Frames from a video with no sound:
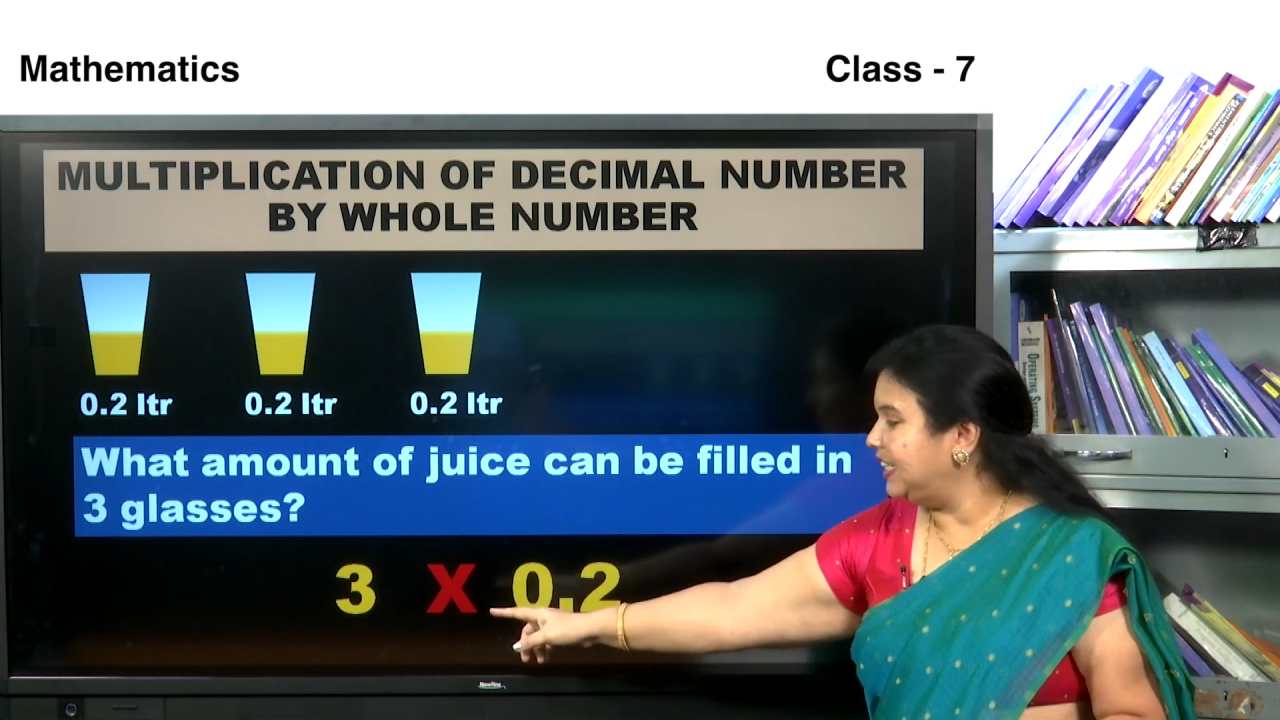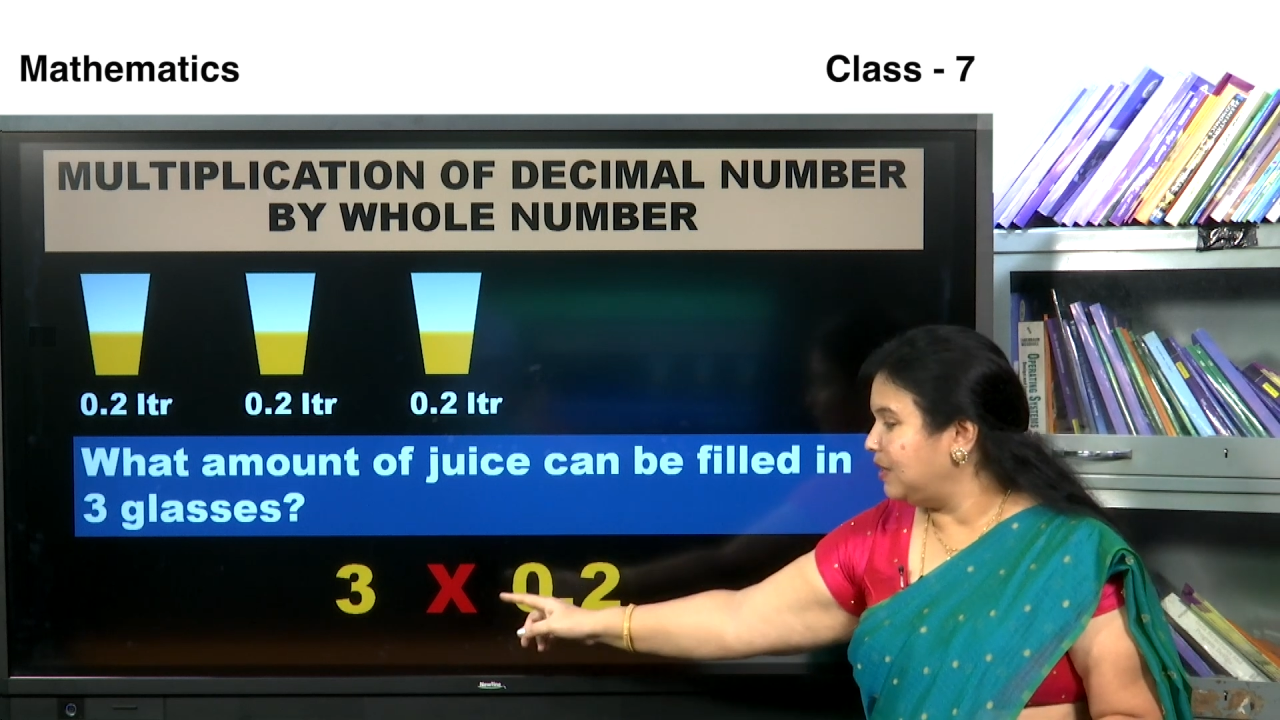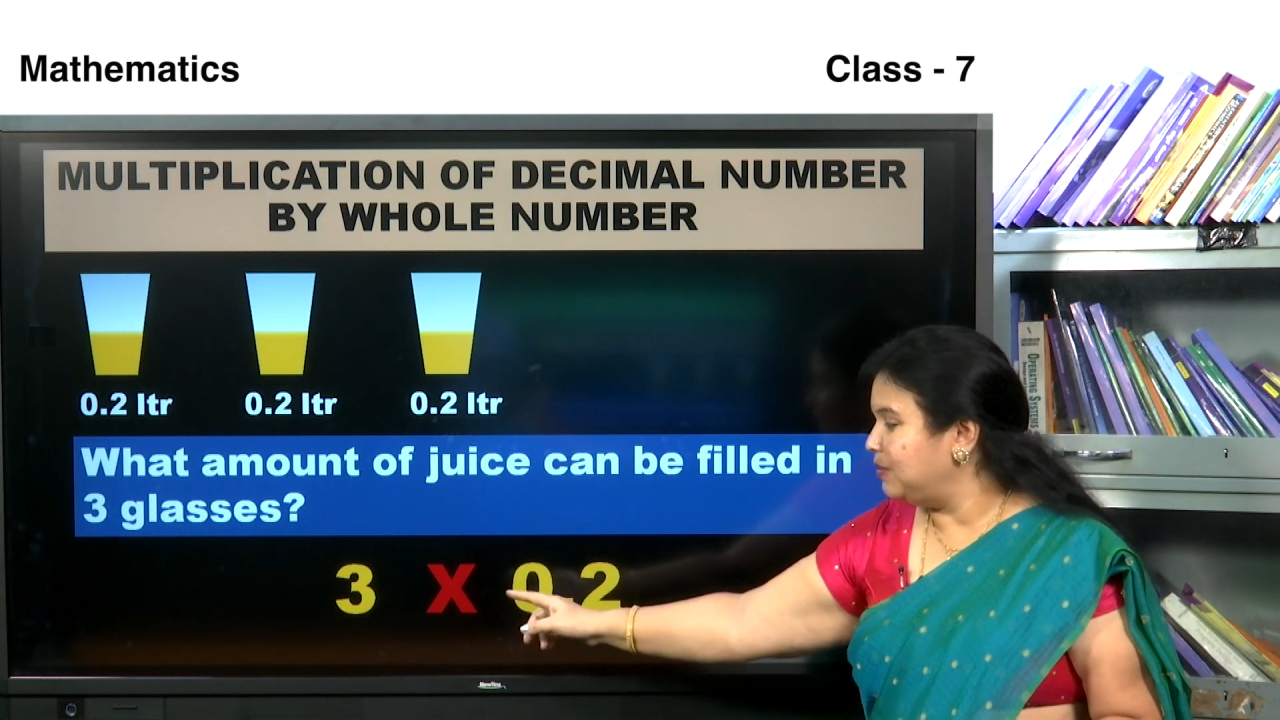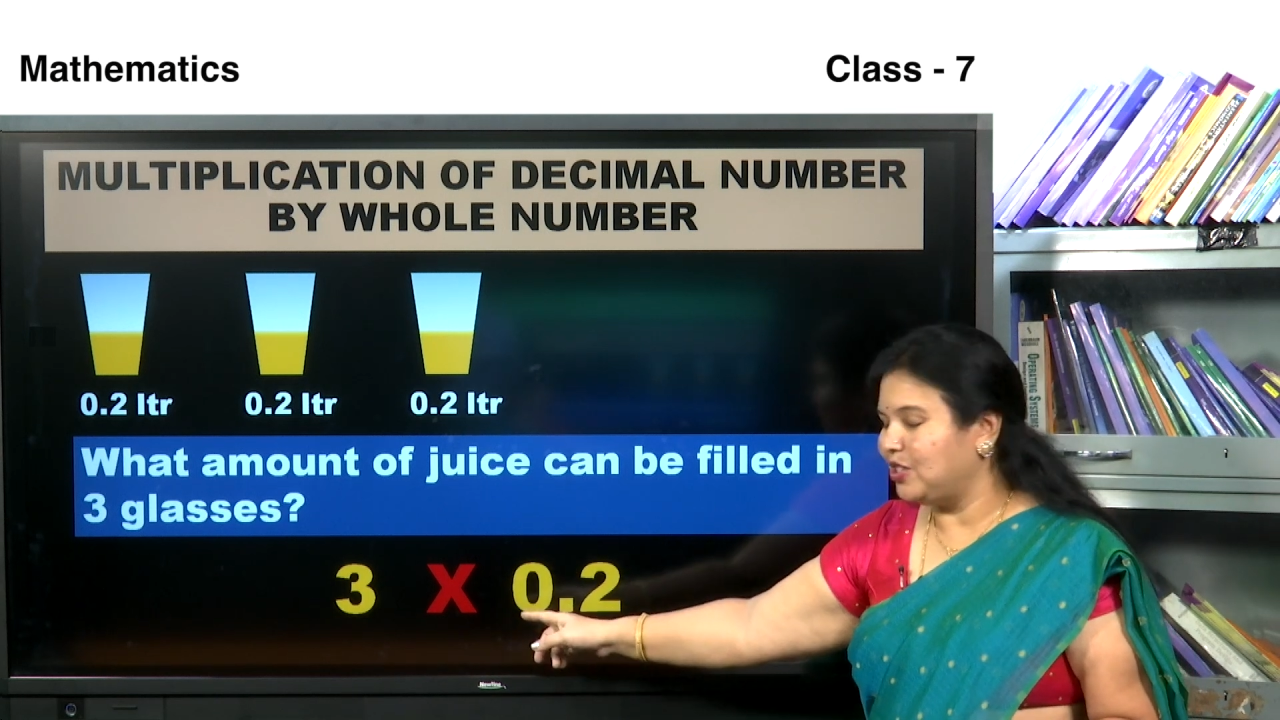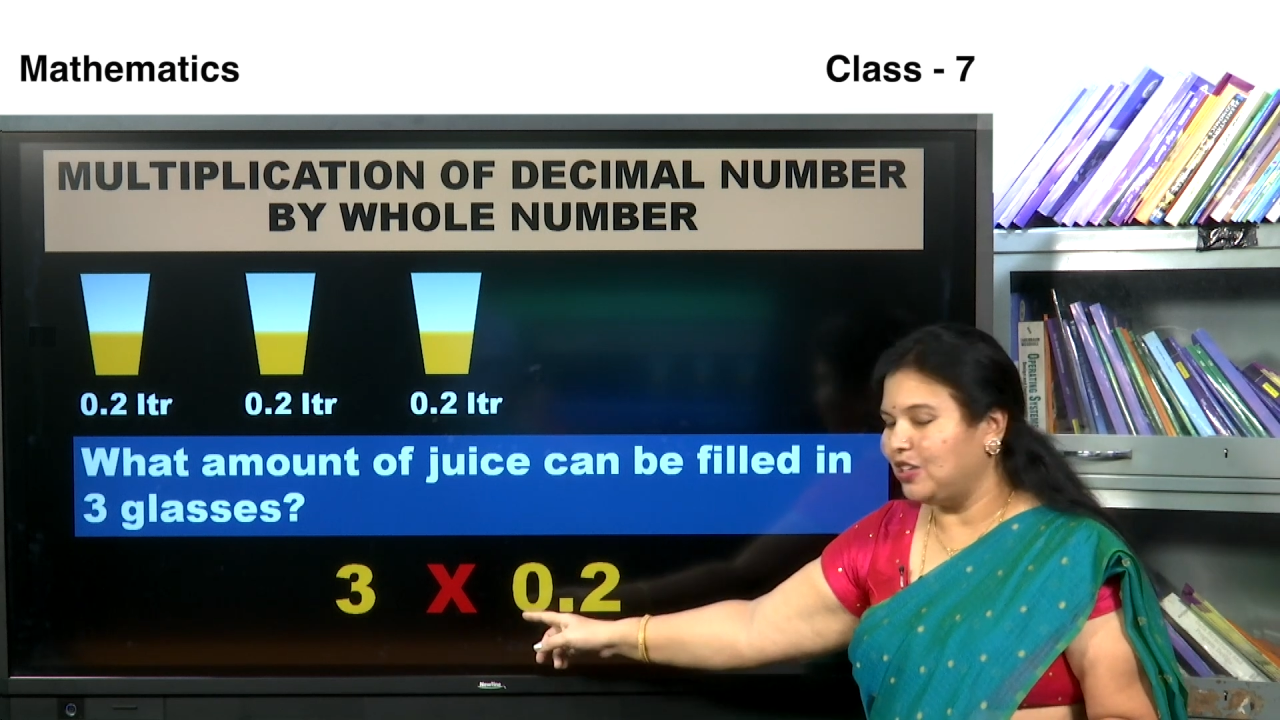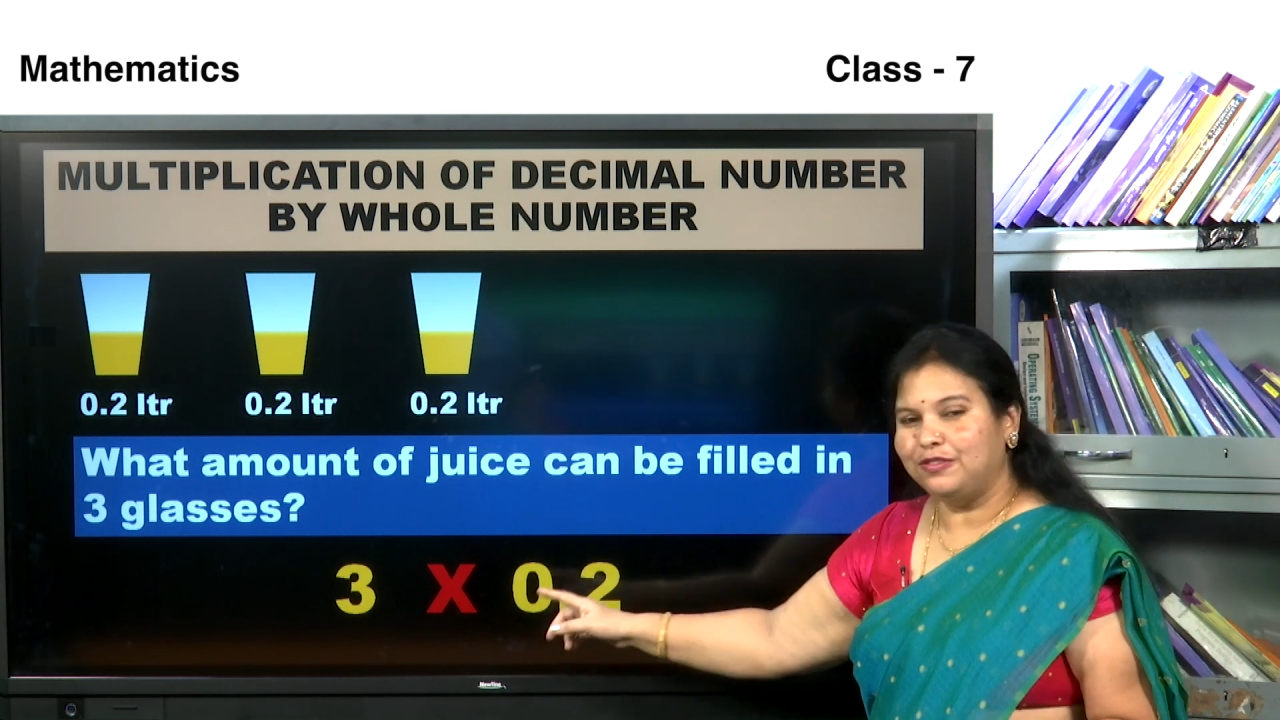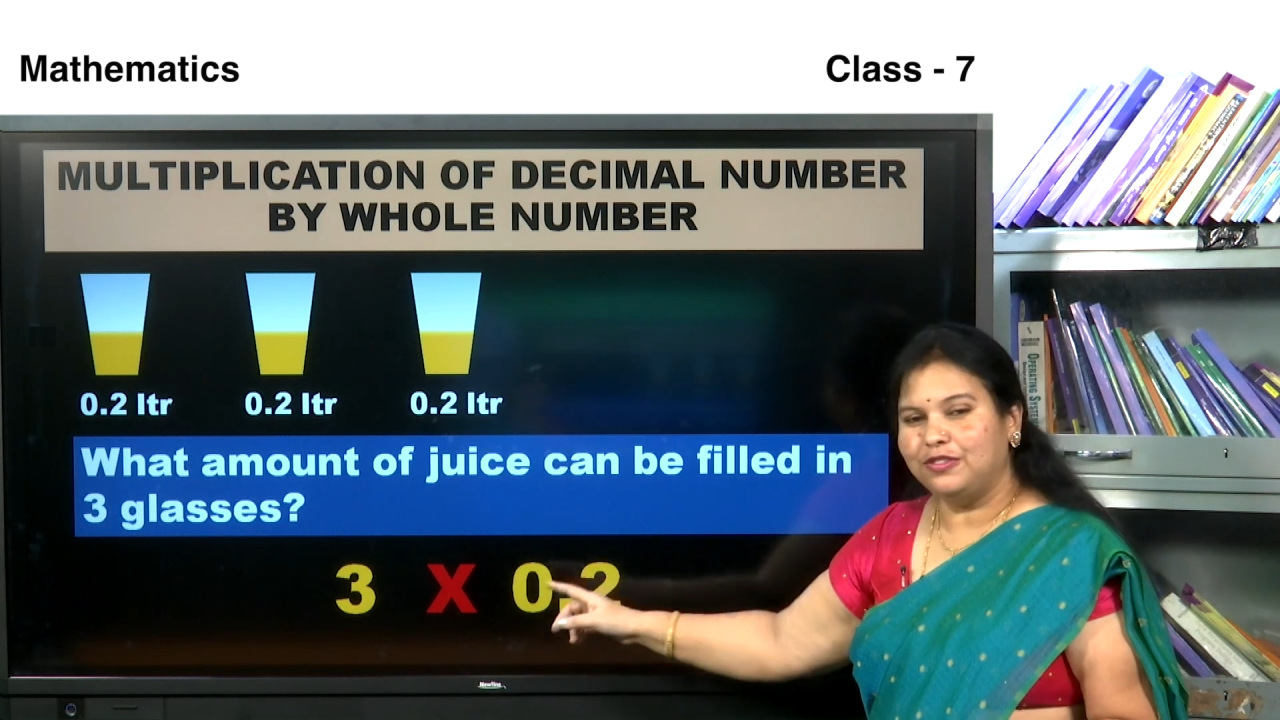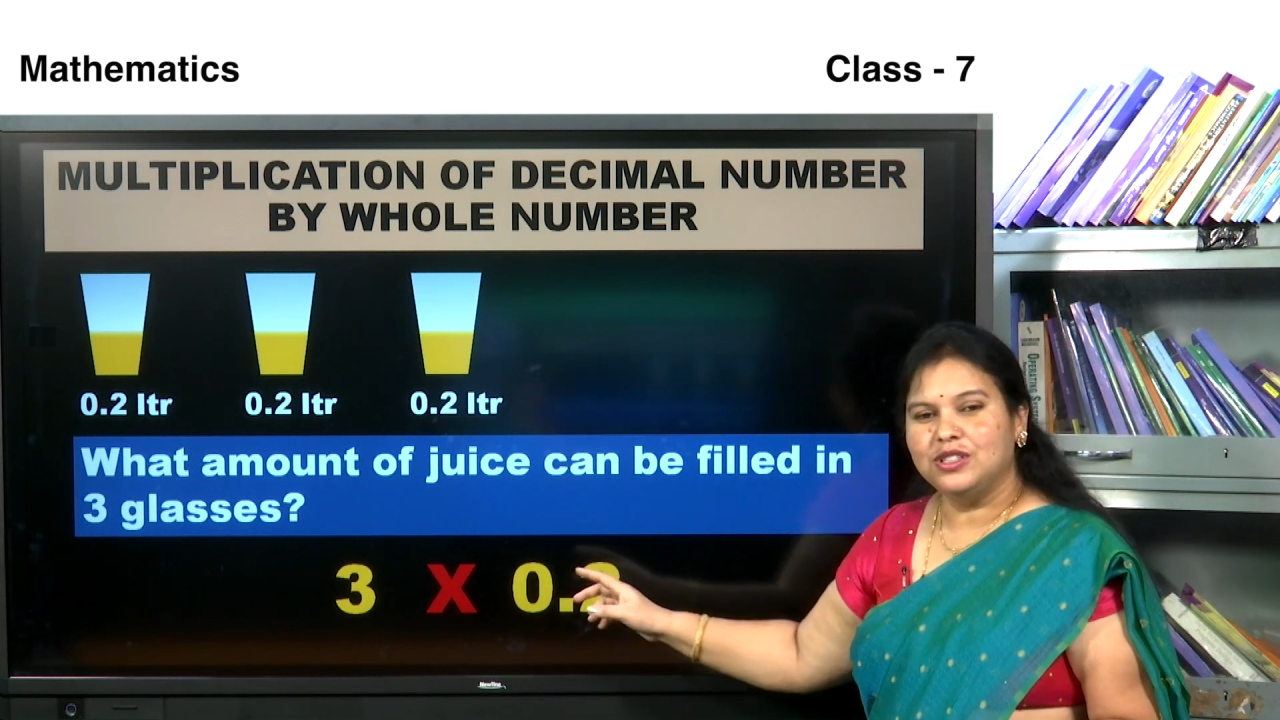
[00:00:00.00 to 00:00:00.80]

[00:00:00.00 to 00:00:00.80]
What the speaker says: times of